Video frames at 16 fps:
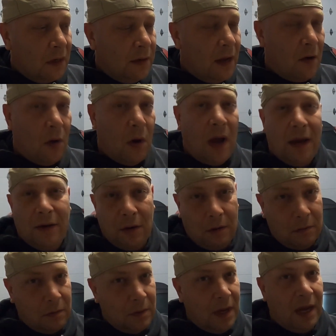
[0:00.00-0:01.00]
Now, I
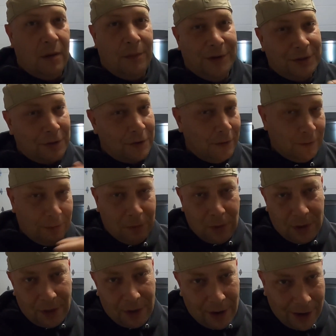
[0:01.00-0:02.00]
know cameras aren't
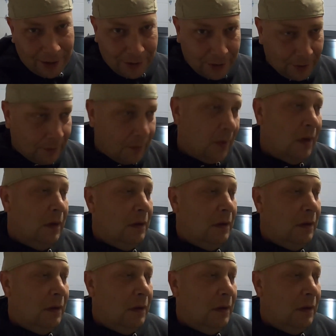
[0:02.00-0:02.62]
what I do,